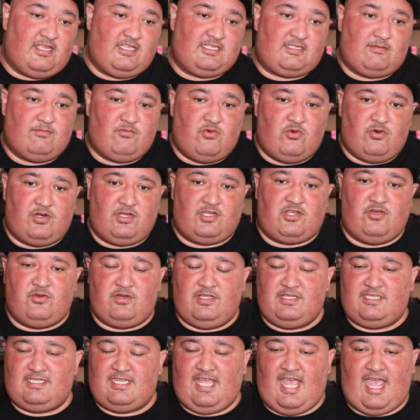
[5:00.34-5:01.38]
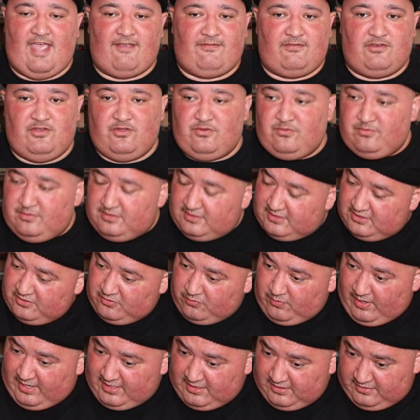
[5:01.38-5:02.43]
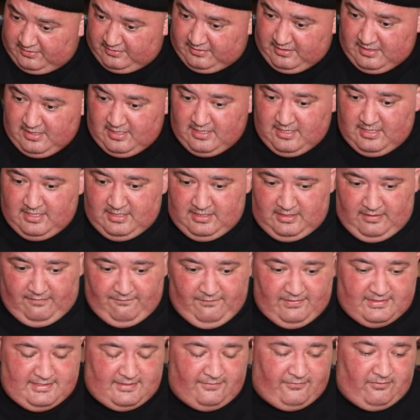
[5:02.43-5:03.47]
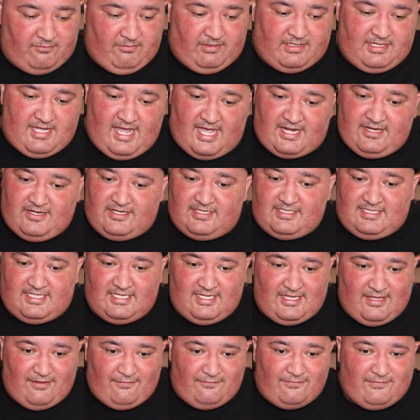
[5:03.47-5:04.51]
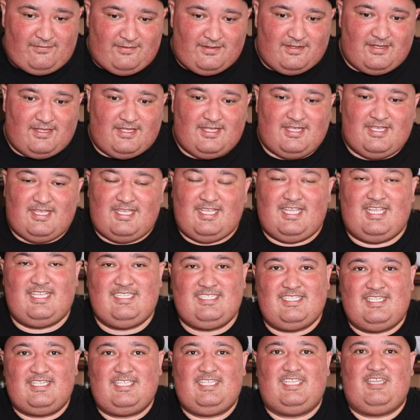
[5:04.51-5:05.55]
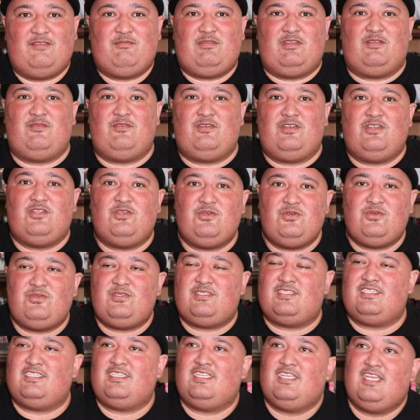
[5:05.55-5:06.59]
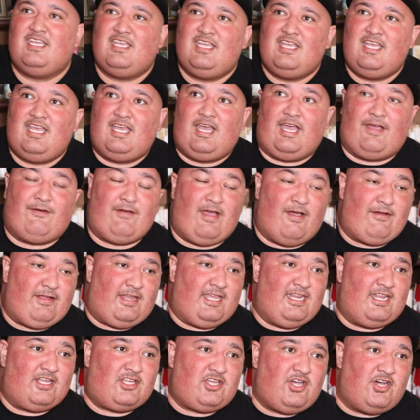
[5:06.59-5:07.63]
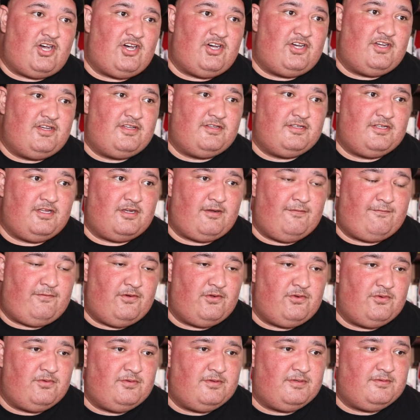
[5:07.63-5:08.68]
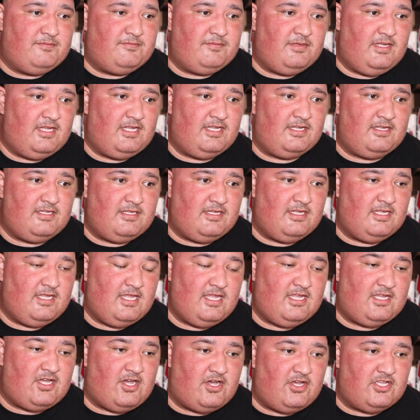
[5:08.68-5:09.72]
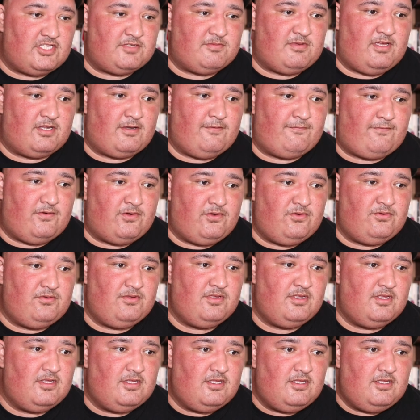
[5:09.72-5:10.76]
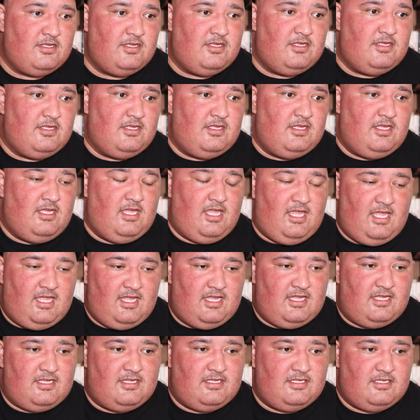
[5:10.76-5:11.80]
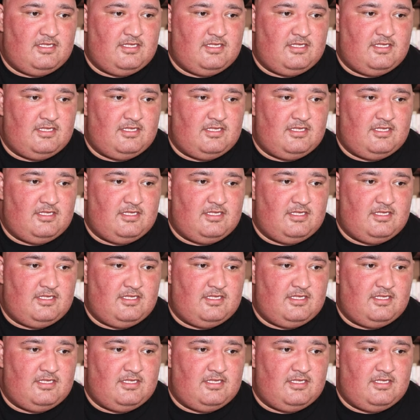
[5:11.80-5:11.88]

it's the morning going into the afternoon, still waiting on the visit from the doctor to see if he's gonna give me the news, and I'll get a call on the phone, and he calls me on the phone, and